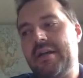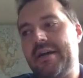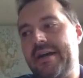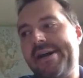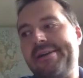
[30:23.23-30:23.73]

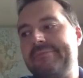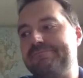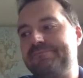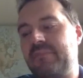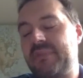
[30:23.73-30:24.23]

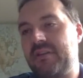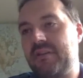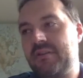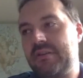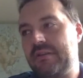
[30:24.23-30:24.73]
um,
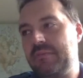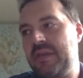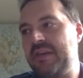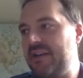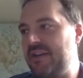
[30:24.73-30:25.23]

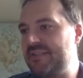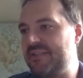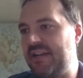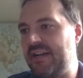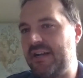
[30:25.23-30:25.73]
because
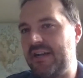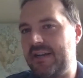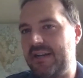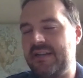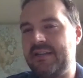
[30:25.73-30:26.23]

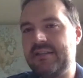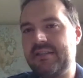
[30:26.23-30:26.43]
like